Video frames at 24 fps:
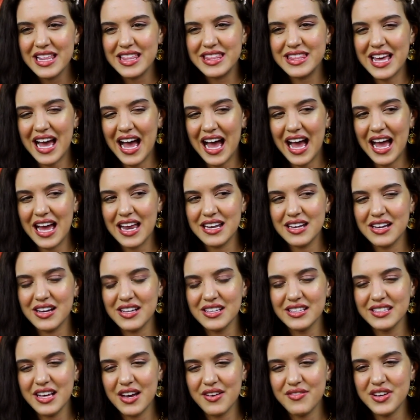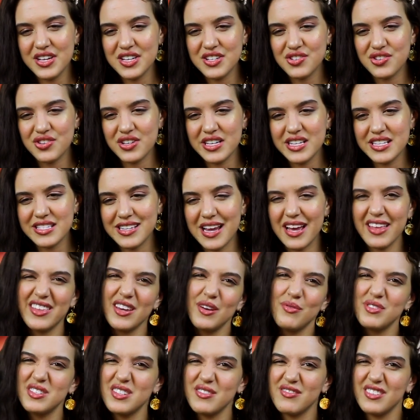that a love interest, I
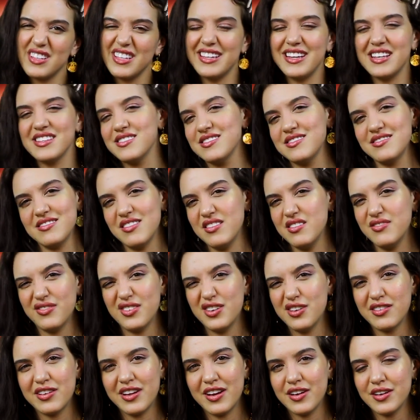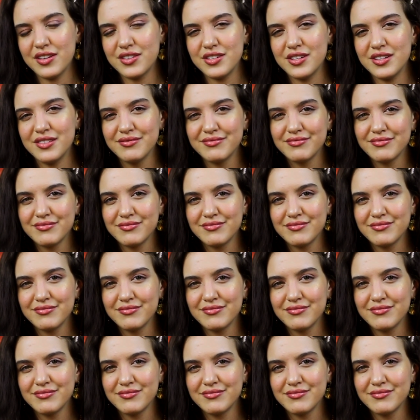think, wasn't really necessary for her character.